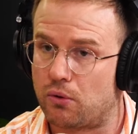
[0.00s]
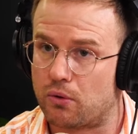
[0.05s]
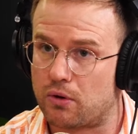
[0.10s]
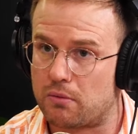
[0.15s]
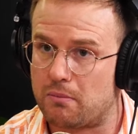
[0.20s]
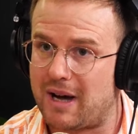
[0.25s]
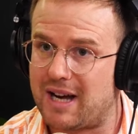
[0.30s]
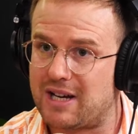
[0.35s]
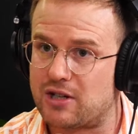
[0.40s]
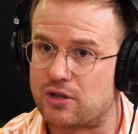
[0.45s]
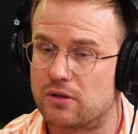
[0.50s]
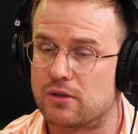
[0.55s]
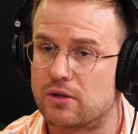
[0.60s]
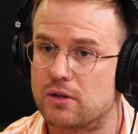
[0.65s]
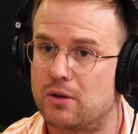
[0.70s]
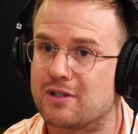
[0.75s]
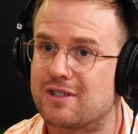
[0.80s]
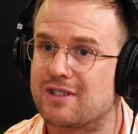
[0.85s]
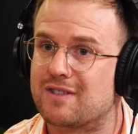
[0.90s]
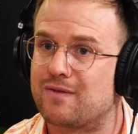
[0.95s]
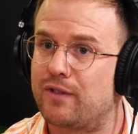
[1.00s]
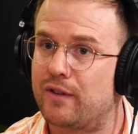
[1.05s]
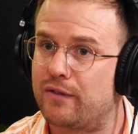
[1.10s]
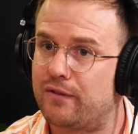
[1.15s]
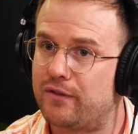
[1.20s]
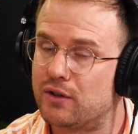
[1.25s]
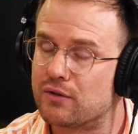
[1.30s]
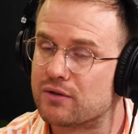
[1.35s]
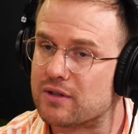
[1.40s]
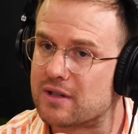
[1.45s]
automation. So it
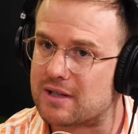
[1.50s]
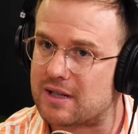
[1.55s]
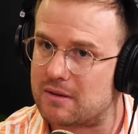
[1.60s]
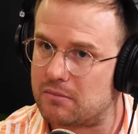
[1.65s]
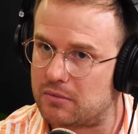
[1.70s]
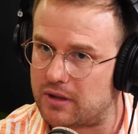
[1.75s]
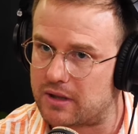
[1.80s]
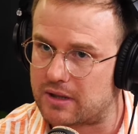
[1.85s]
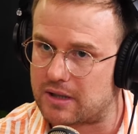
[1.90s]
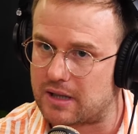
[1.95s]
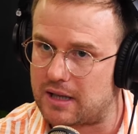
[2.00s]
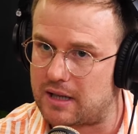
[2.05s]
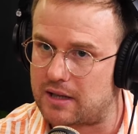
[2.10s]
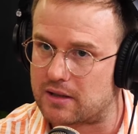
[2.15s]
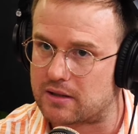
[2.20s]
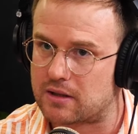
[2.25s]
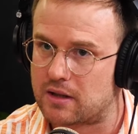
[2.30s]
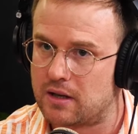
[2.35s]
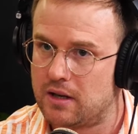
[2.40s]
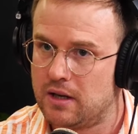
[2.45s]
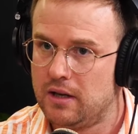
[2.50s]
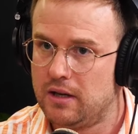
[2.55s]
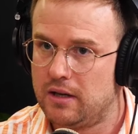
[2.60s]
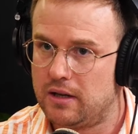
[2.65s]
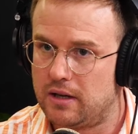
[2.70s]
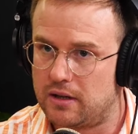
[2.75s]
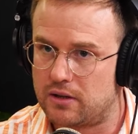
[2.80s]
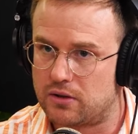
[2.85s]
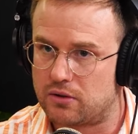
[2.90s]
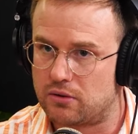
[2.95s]
fulfills a similar task.
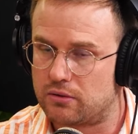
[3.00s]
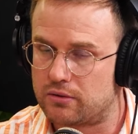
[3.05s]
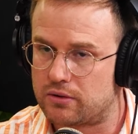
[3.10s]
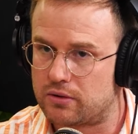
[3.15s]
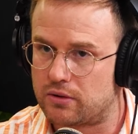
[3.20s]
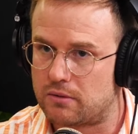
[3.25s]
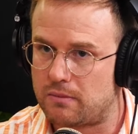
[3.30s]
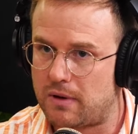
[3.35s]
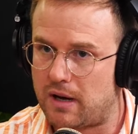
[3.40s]
And George, you're the